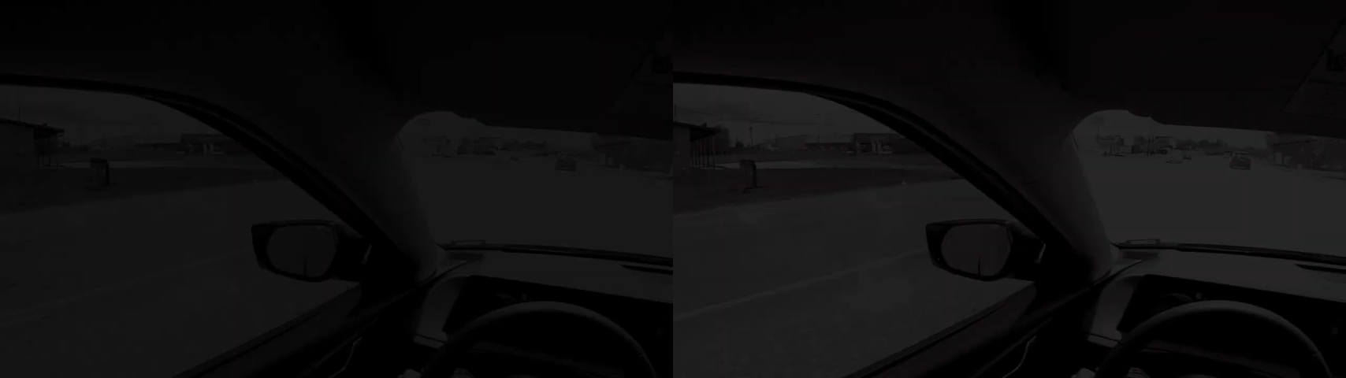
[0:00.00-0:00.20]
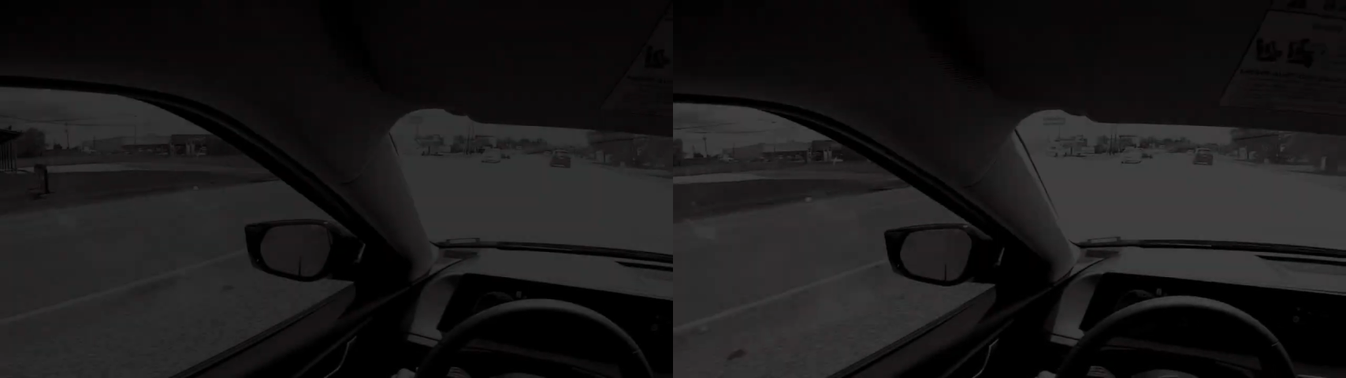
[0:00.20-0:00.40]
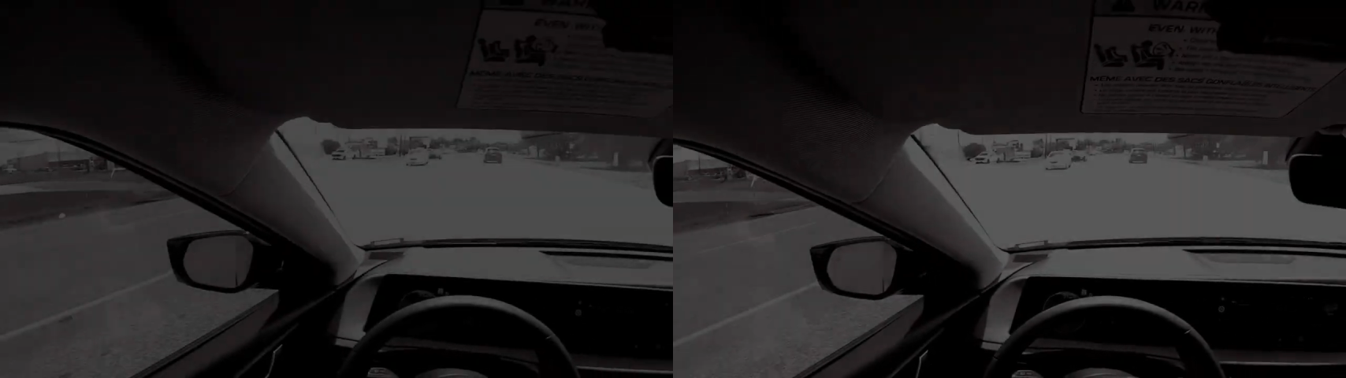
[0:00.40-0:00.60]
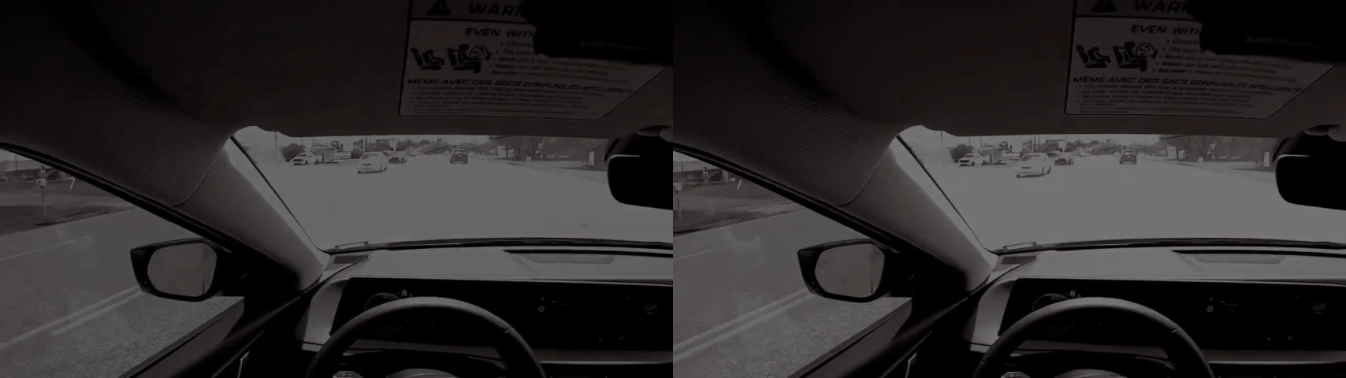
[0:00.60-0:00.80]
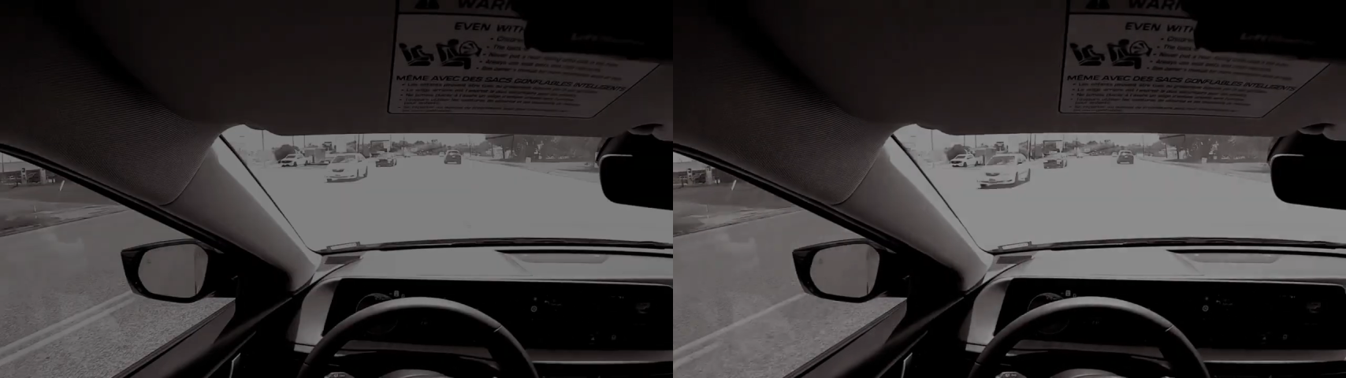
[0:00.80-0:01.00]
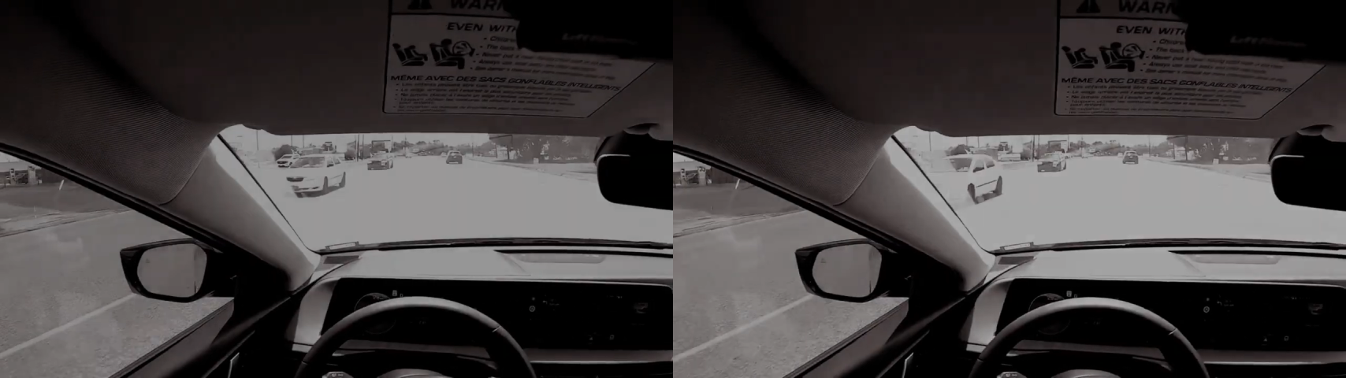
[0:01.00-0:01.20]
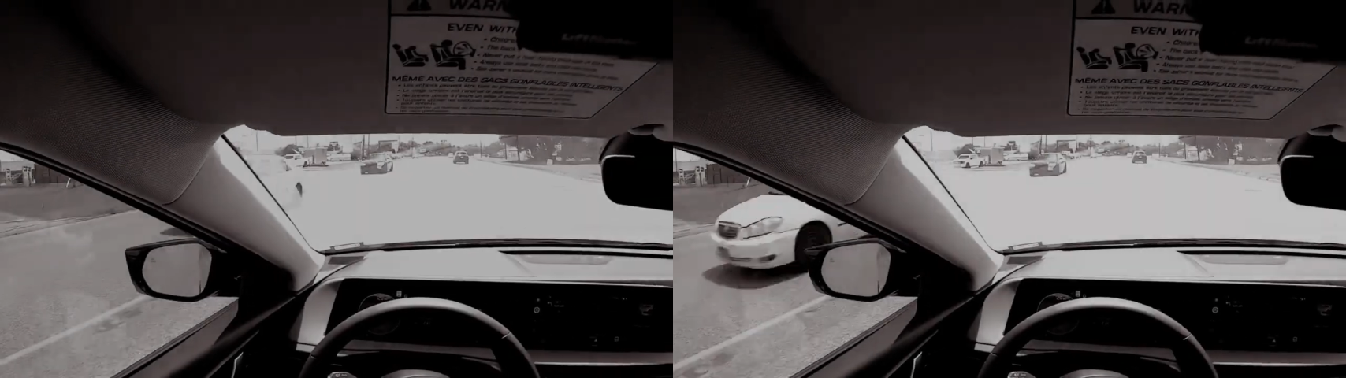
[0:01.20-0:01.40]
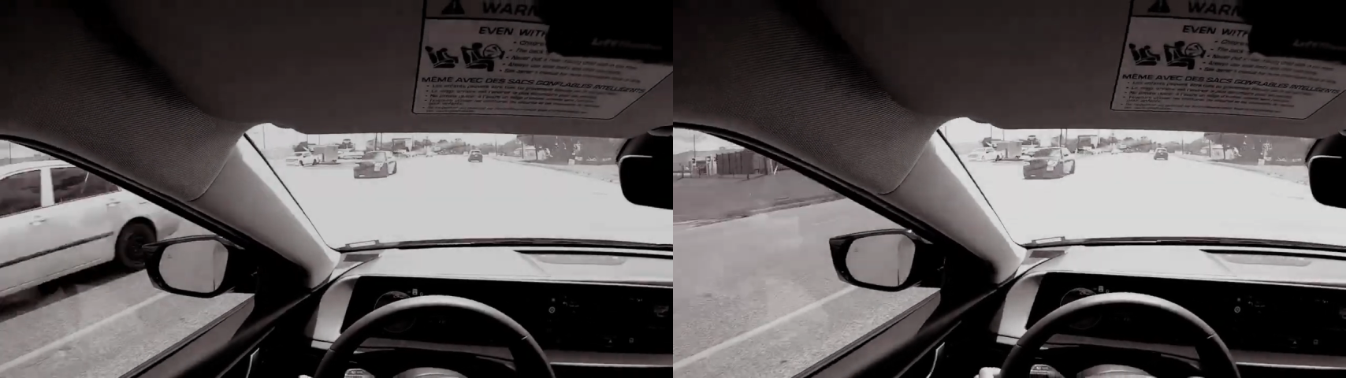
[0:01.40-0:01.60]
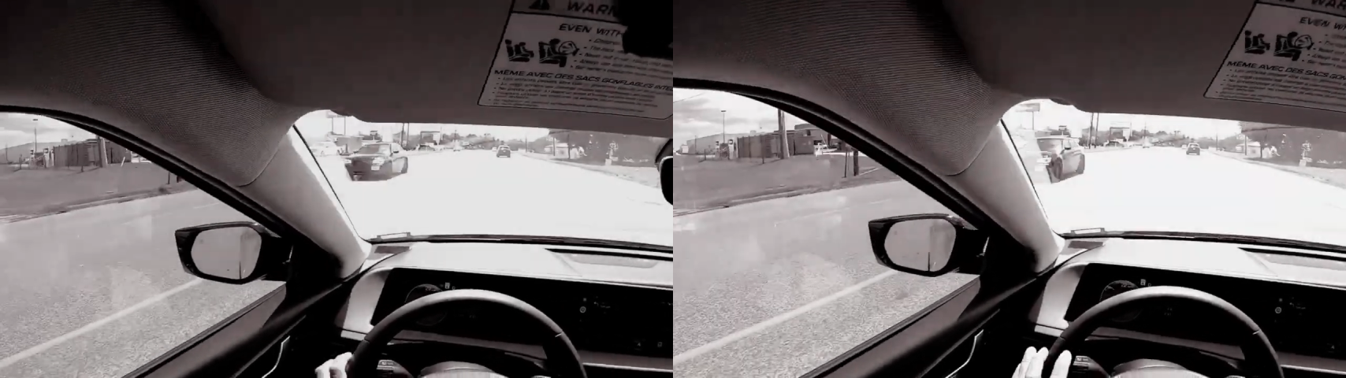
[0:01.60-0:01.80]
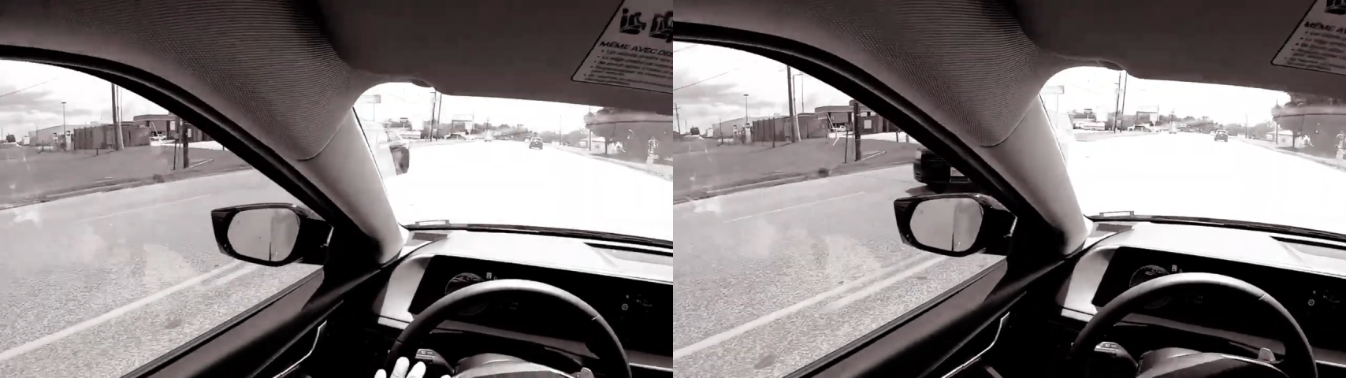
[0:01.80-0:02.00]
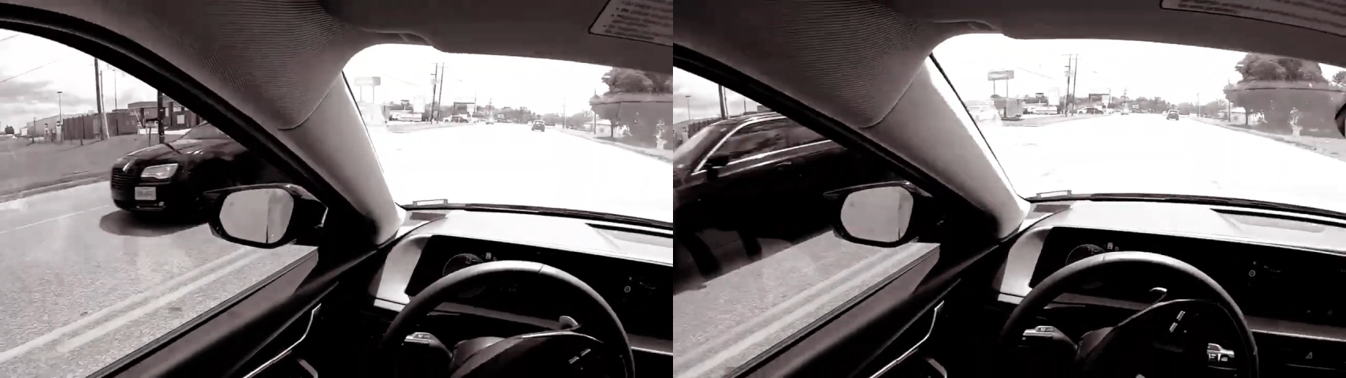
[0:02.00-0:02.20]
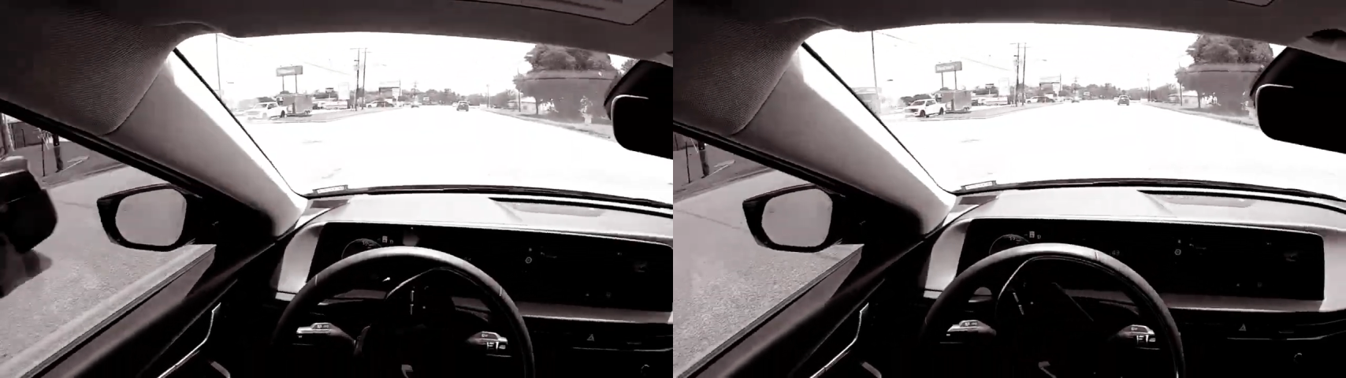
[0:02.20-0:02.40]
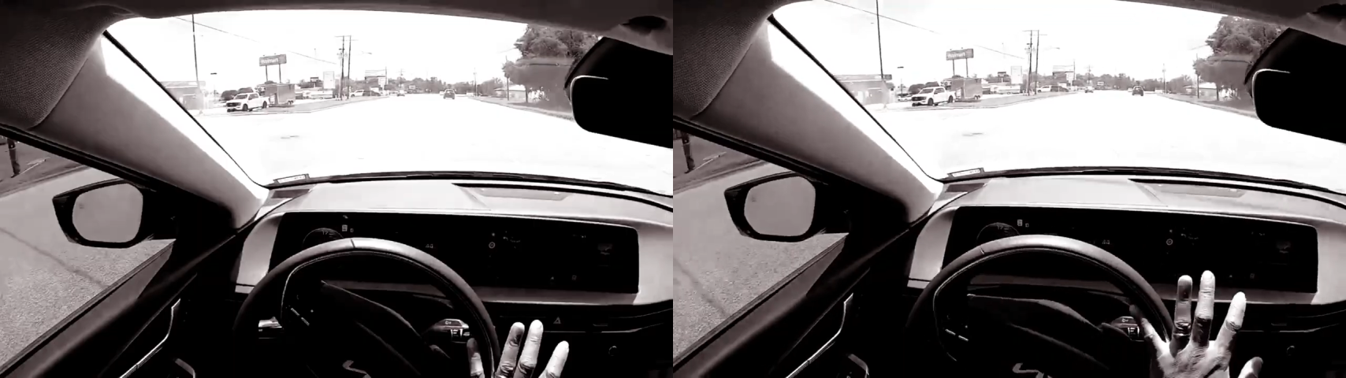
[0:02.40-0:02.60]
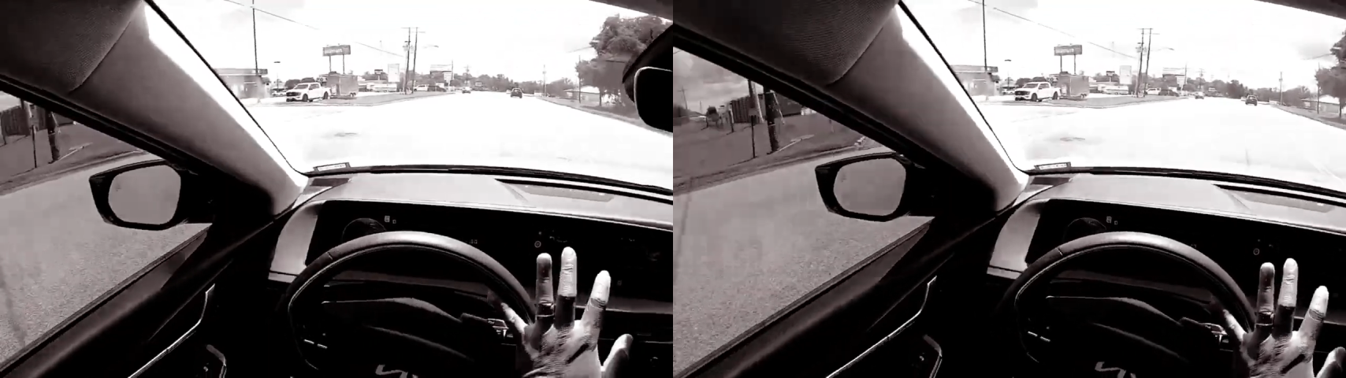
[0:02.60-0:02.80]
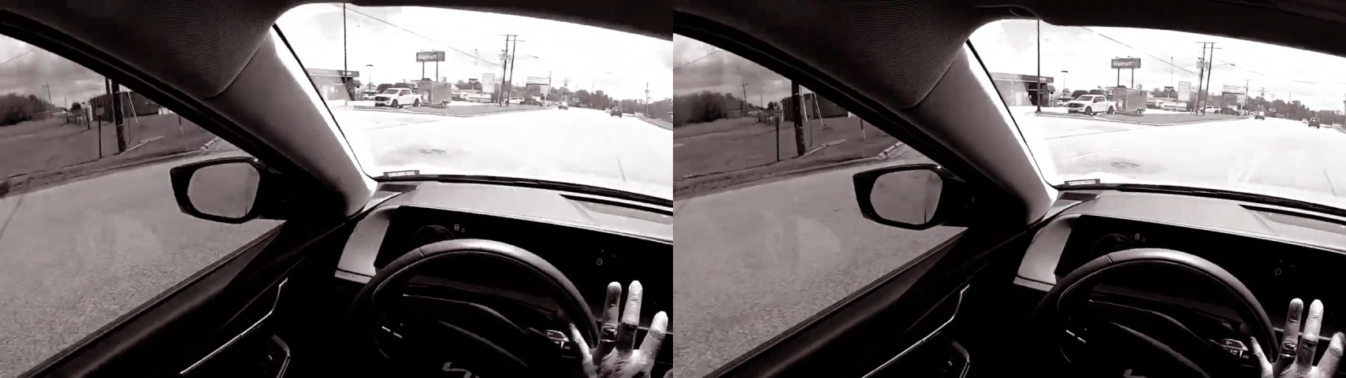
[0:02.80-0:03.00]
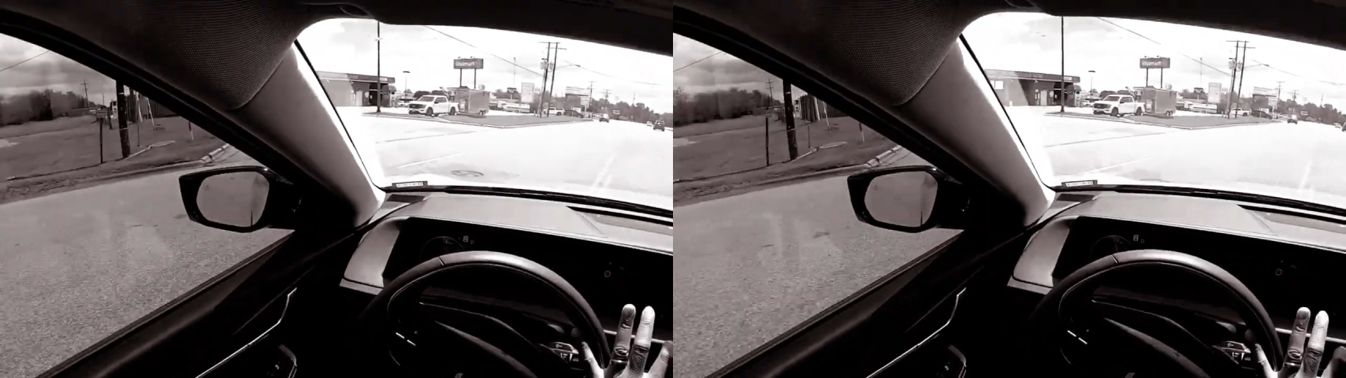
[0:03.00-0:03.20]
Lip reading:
(no speaker visible)